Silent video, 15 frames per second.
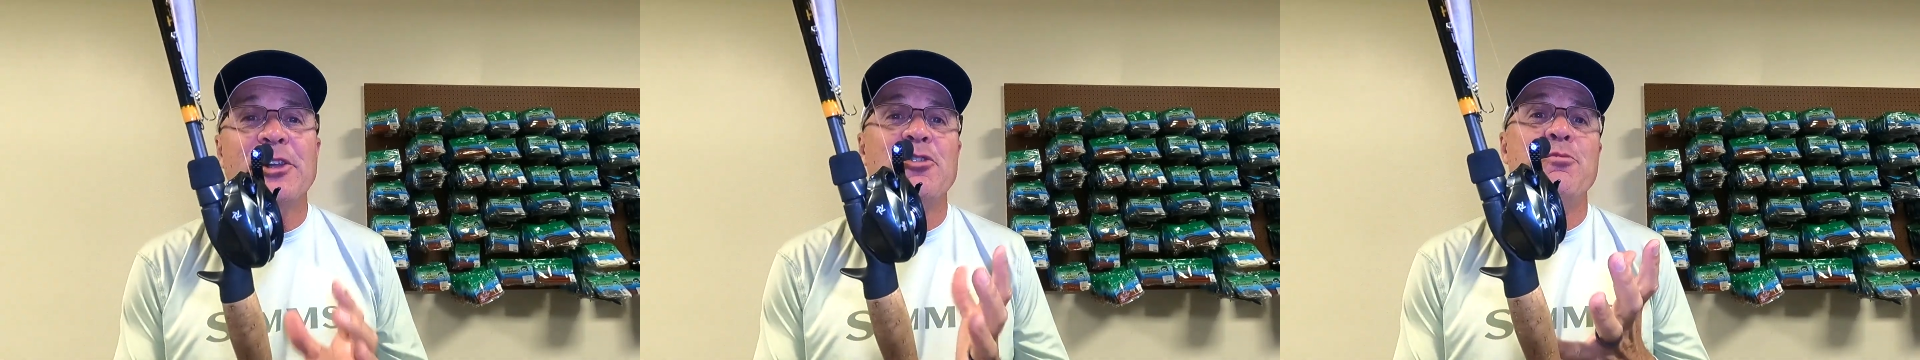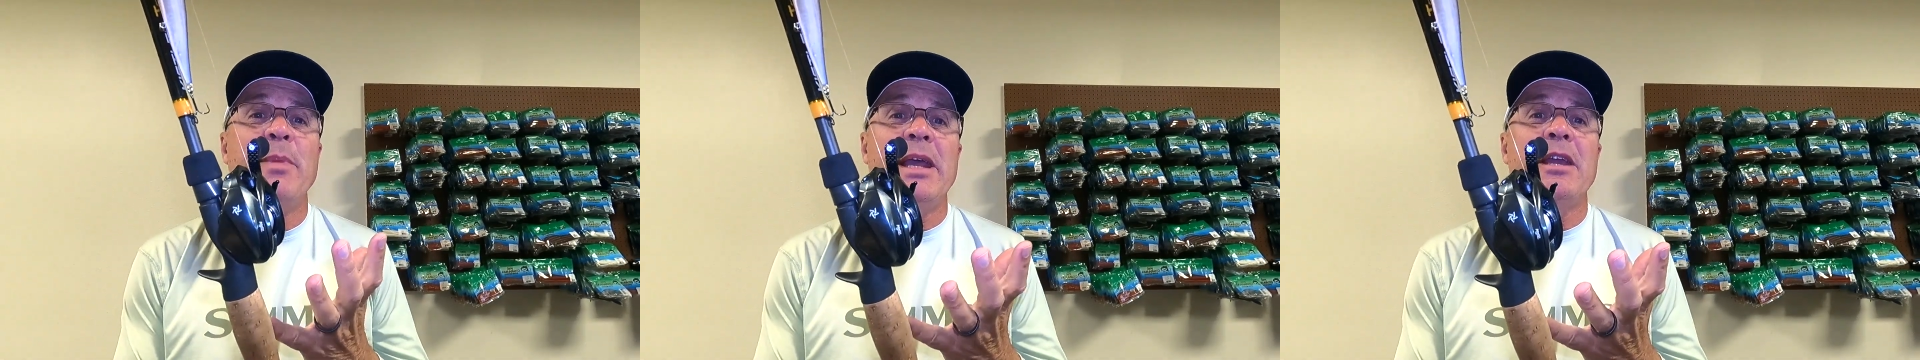
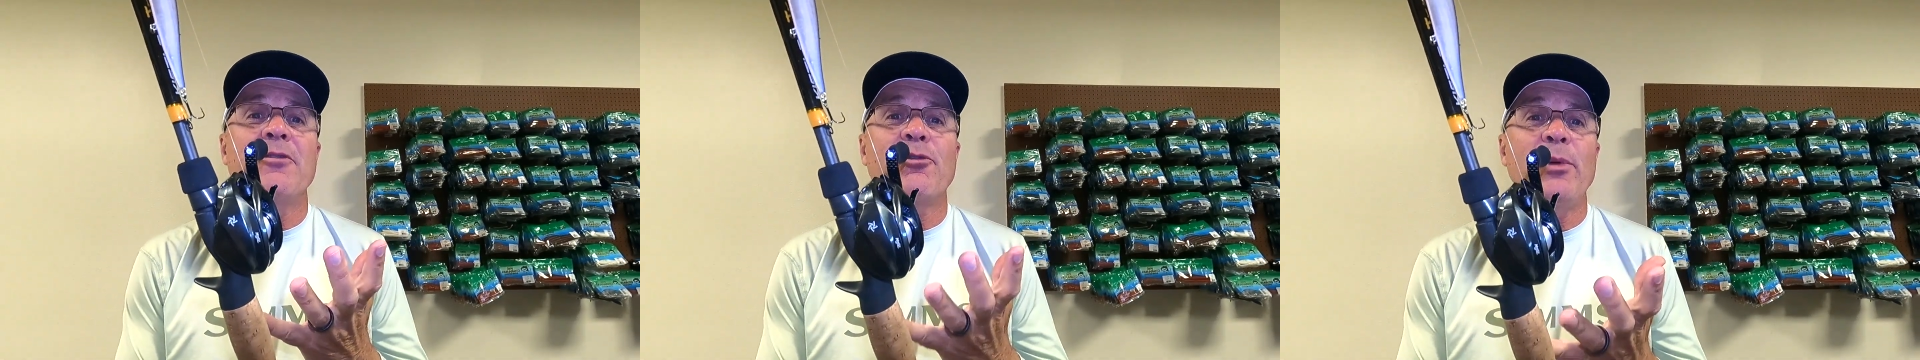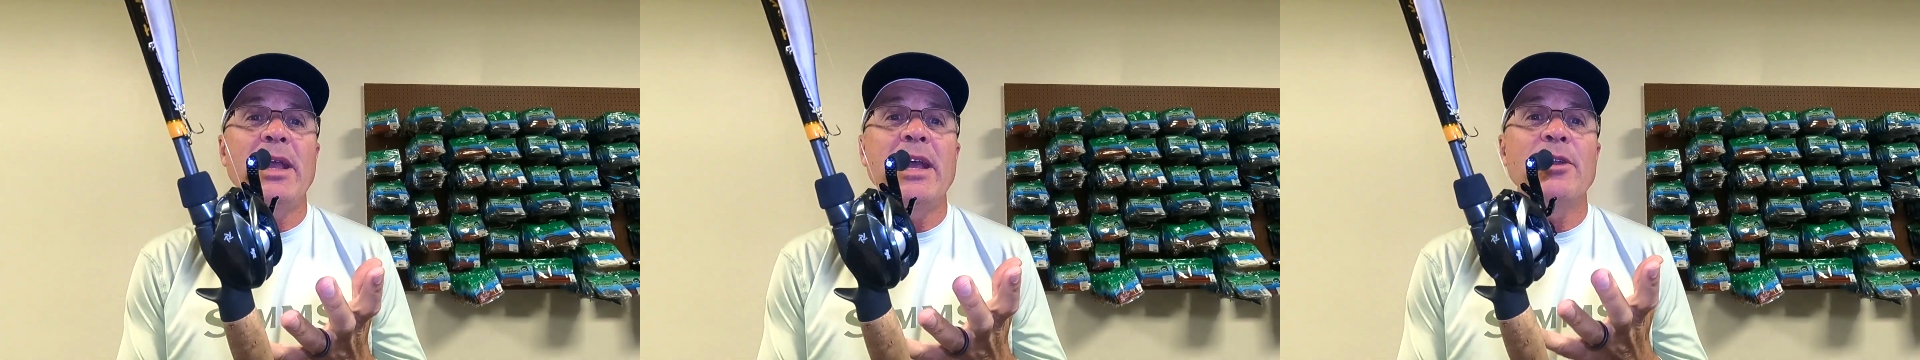you may
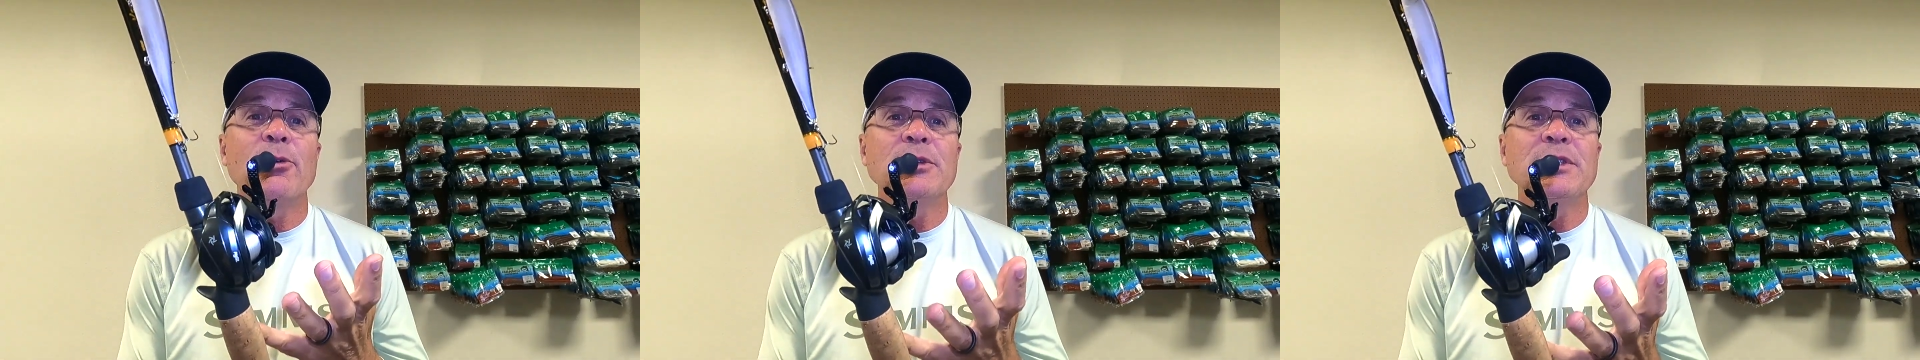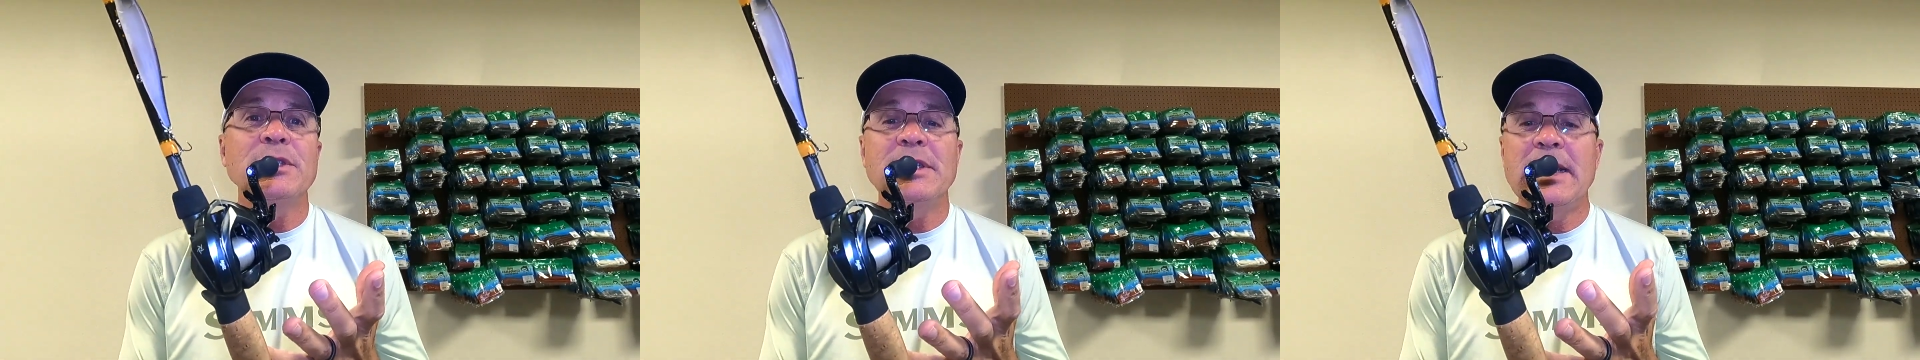have read
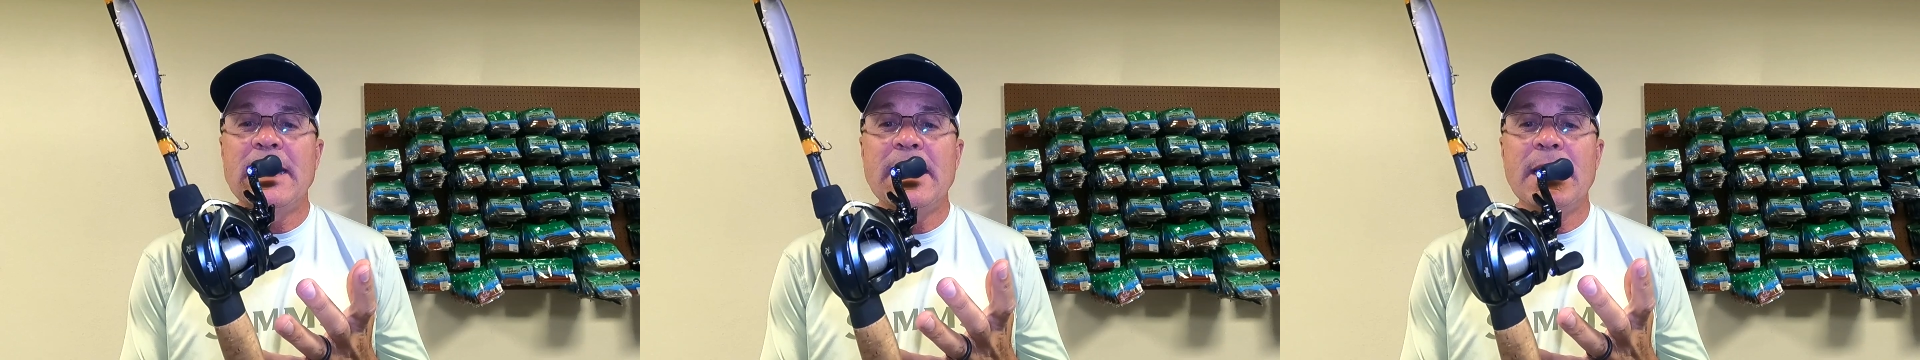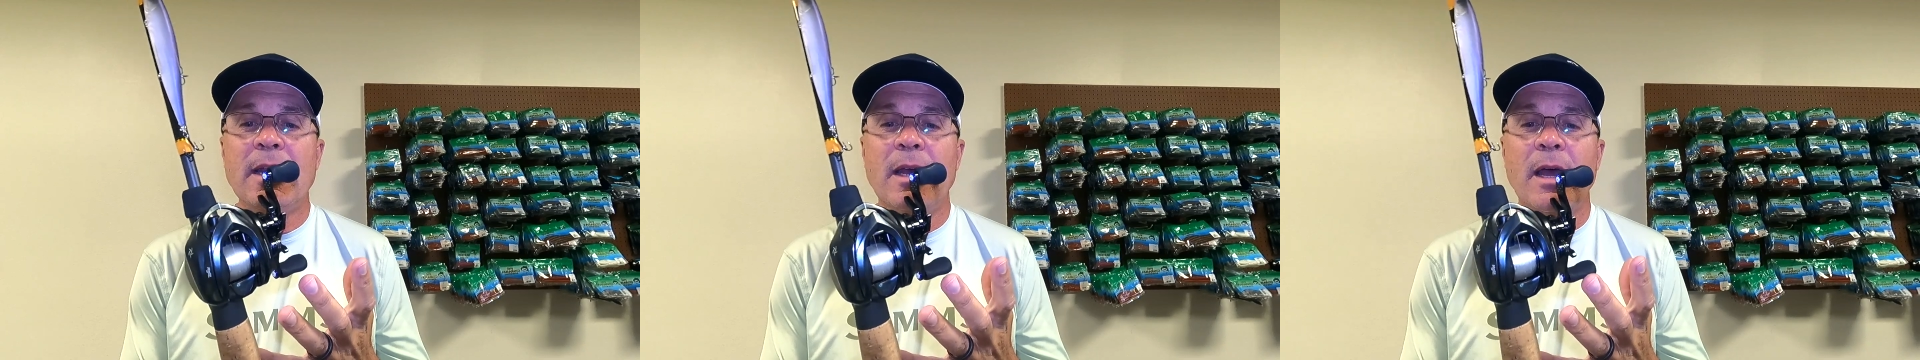or
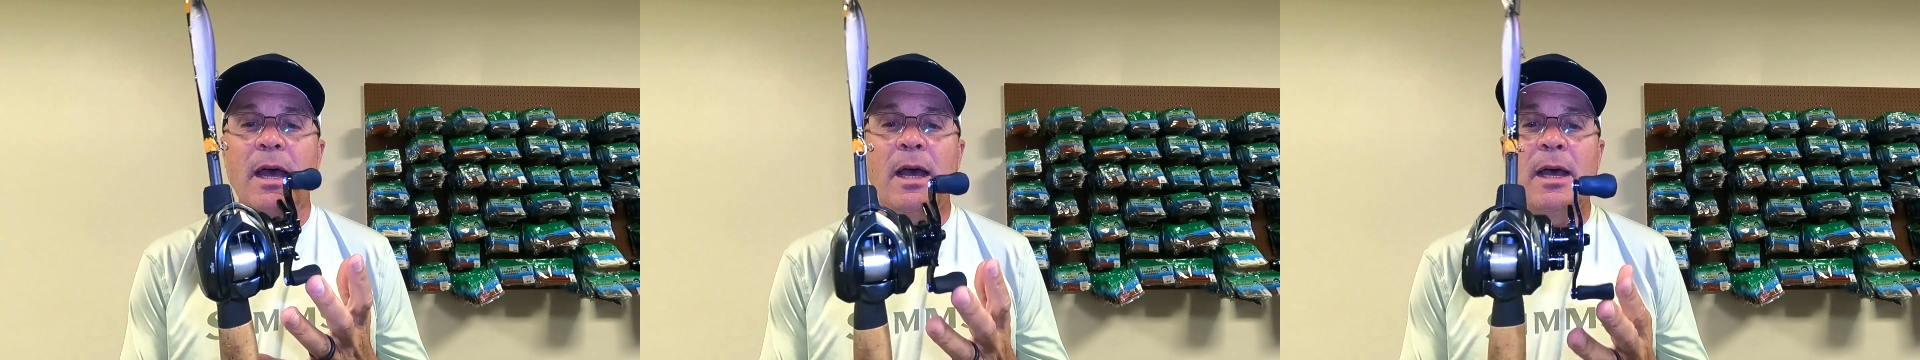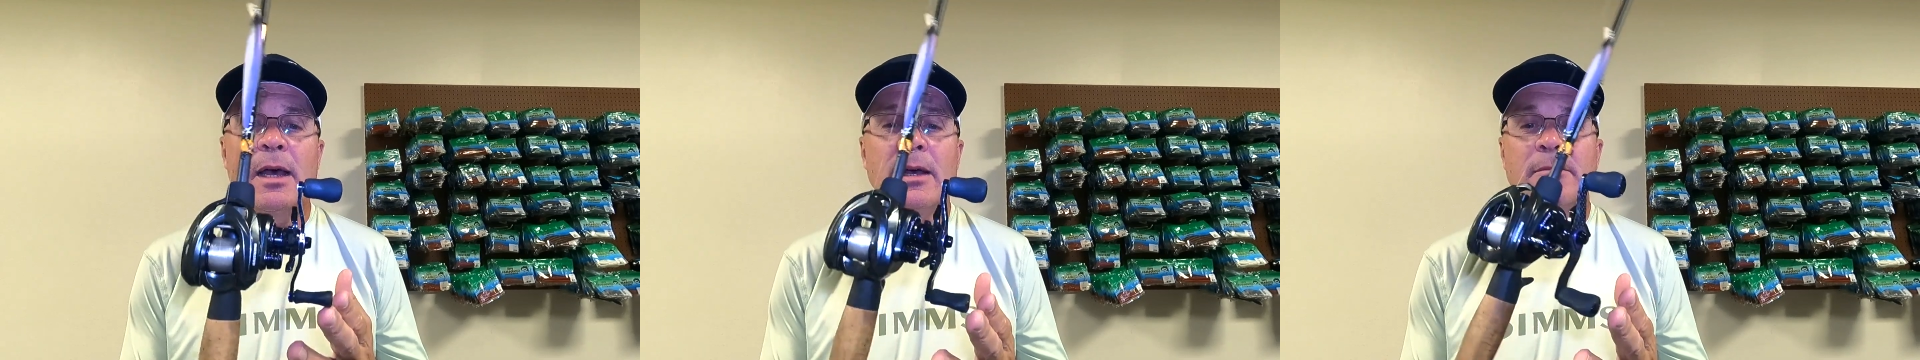seen
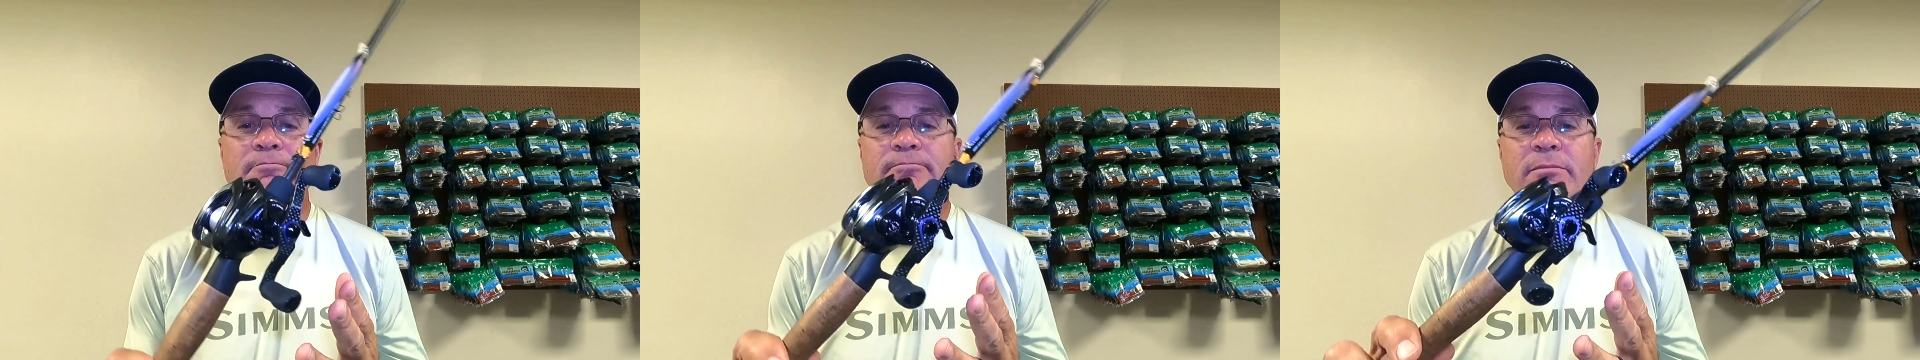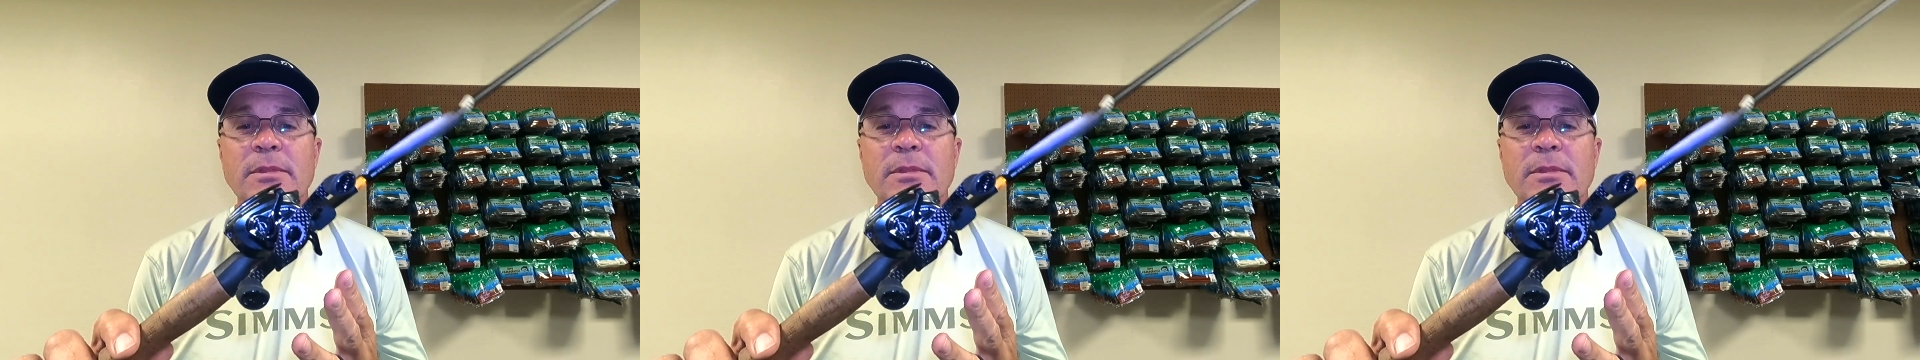a